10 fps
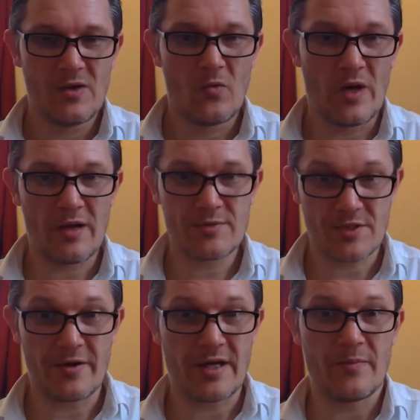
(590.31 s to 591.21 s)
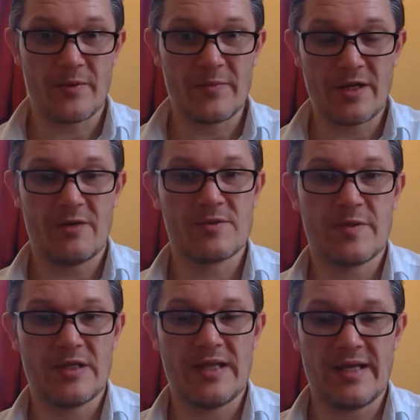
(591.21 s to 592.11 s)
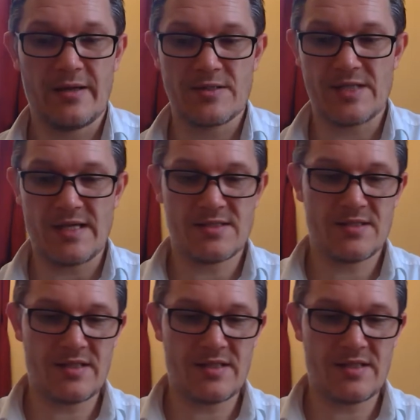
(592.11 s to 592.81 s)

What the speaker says: when I was growing up and when I was building Lego sets,